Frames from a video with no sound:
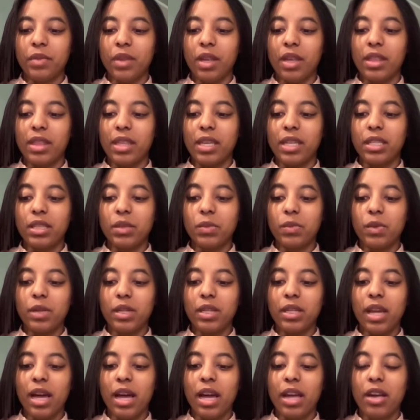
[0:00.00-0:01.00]
This
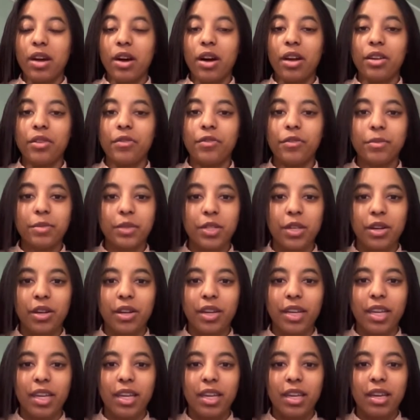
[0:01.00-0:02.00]
one I got it from
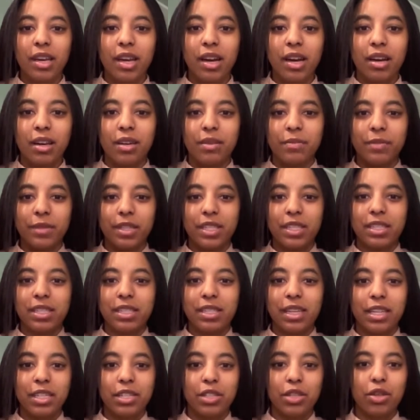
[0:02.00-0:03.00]
Target, this
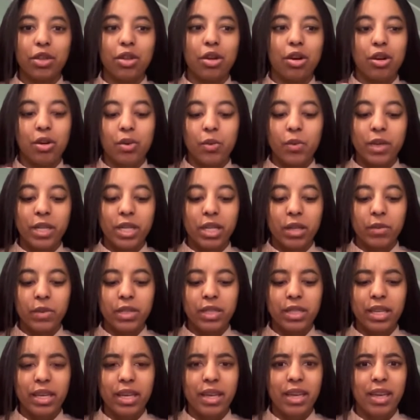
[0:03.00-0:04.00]
nice long one. It
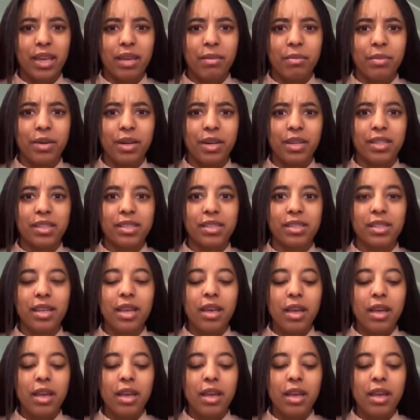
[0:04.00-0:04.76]
was like $8,